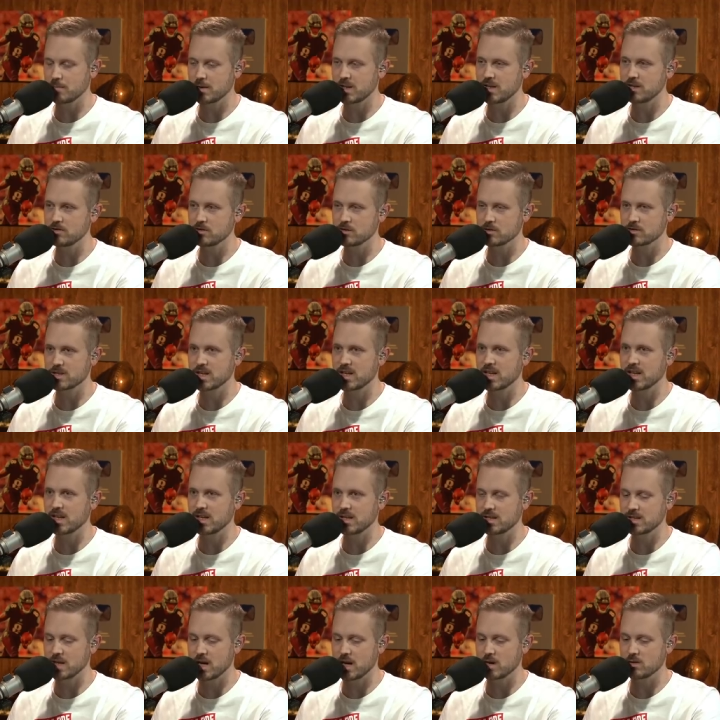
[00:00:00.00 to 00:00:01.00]
But he's just getting
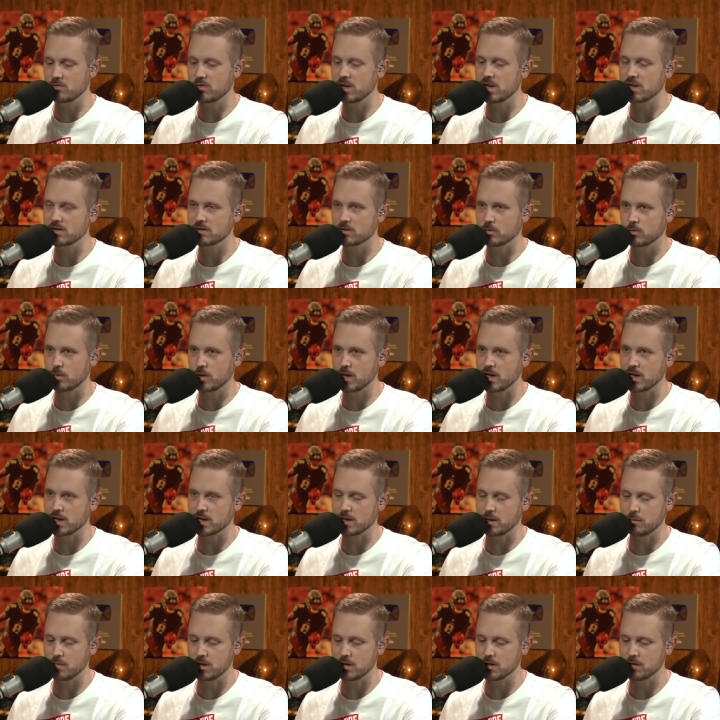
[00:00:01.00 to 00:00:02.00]
it done week to
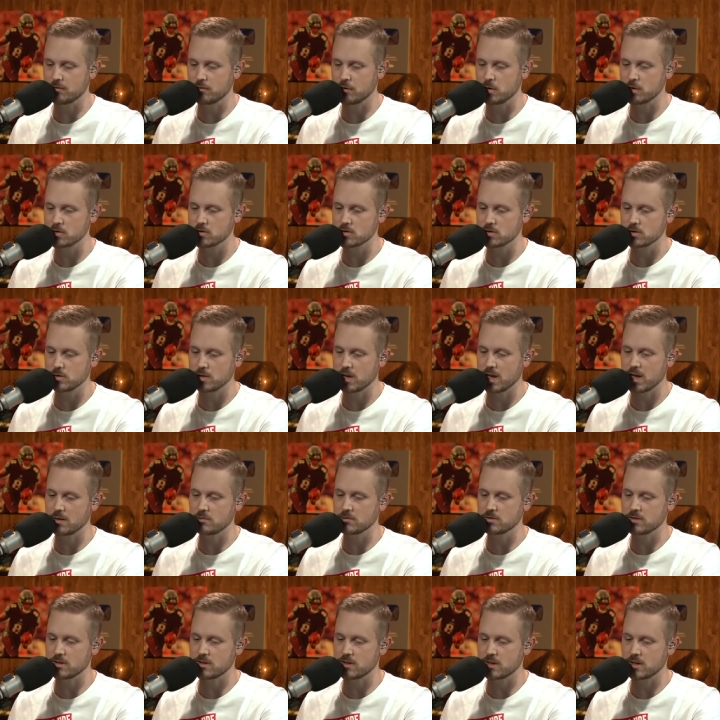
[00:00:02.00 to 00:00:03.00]
week. I mean, the first two
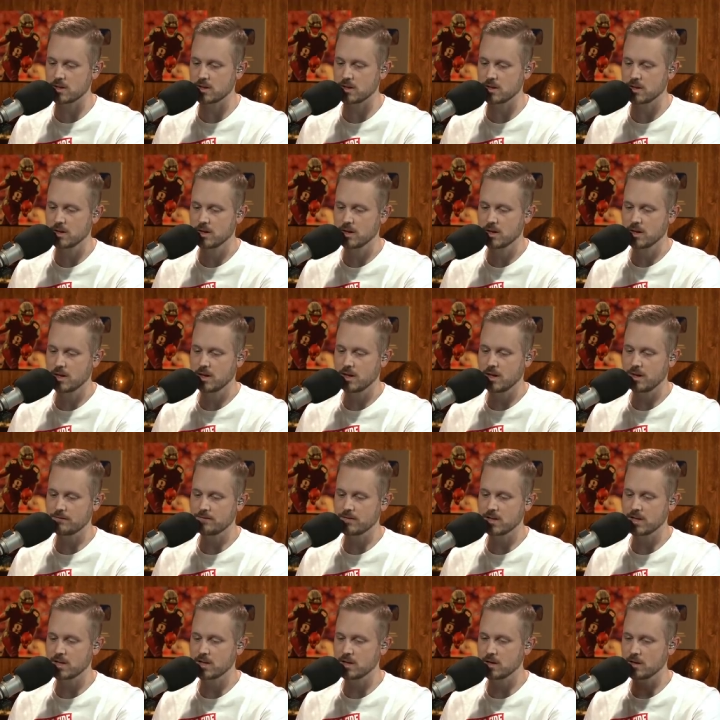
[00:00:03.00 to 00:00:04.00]
games of the of
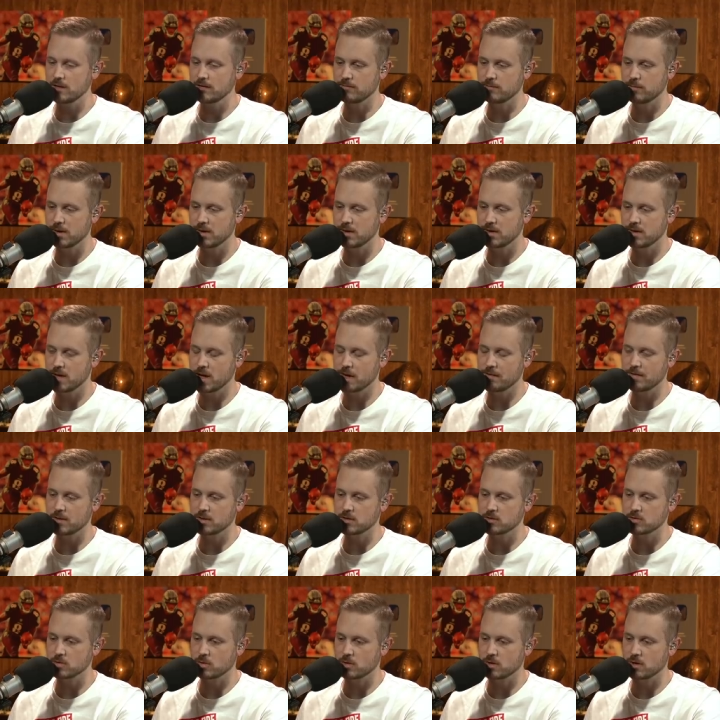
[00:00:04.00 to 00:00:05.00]
the year have been
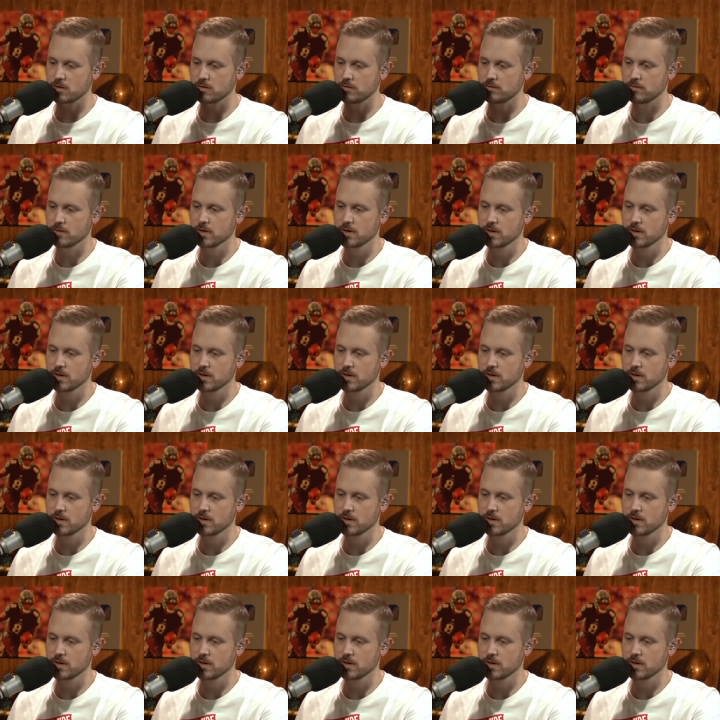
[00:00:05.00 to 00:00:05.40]
nothing short of